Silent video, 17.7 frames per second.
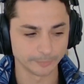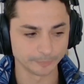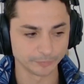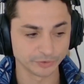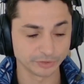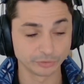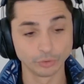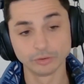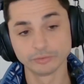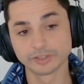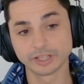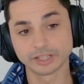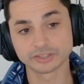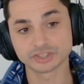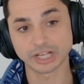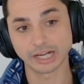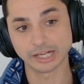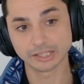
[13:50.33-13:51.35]
solve that
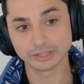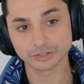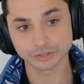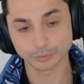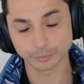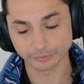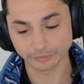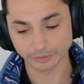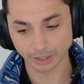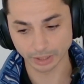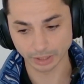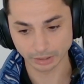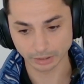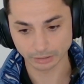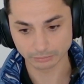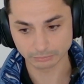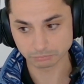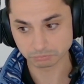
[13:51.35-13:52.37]
challenge with
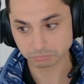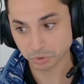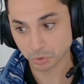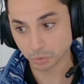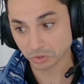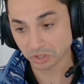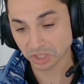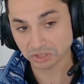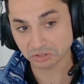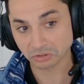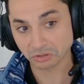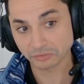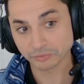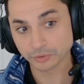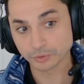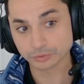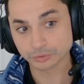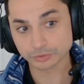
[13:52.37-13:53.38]
current or
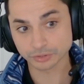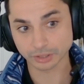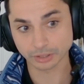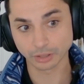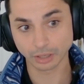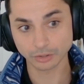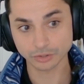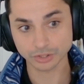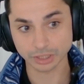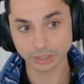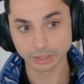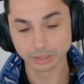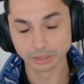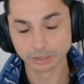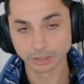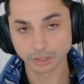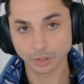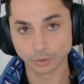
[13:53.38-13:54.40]
future technology,
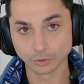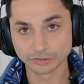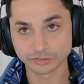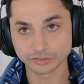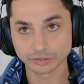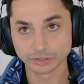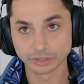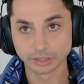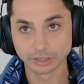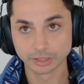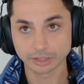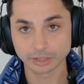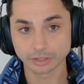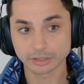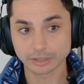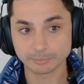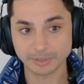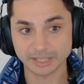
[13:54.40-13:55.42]
because
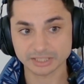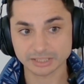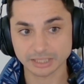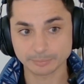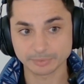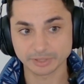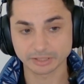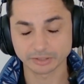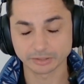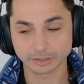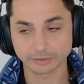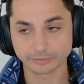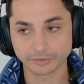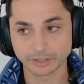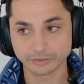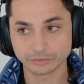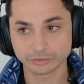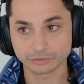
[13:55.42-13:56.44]
the best haptics
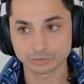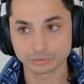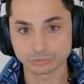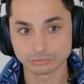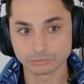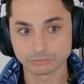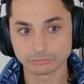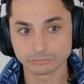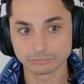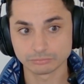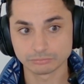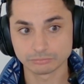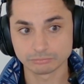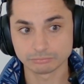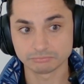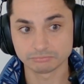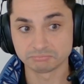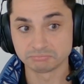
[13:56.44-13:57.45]
interface should
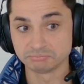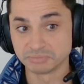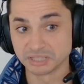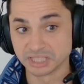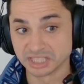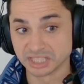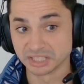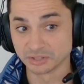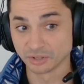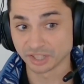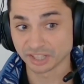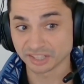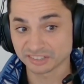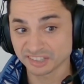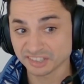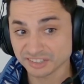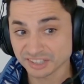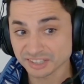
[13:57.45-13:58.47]
be
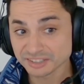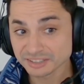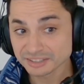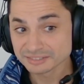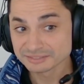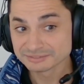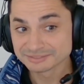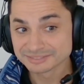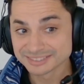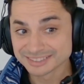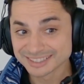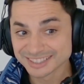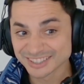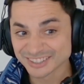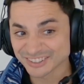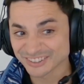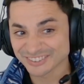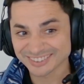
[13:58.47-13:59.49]
non-existent.
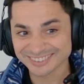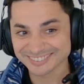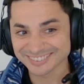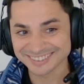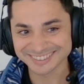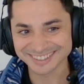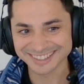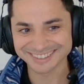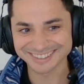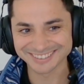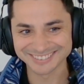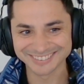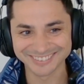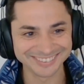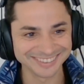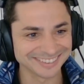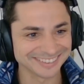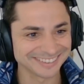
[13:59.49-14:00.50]
The things that you
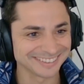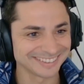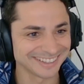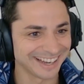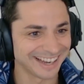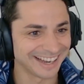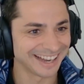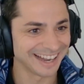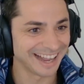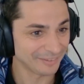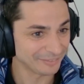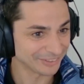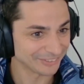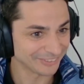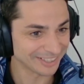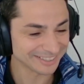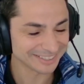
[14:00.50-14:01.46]
don't have it, right?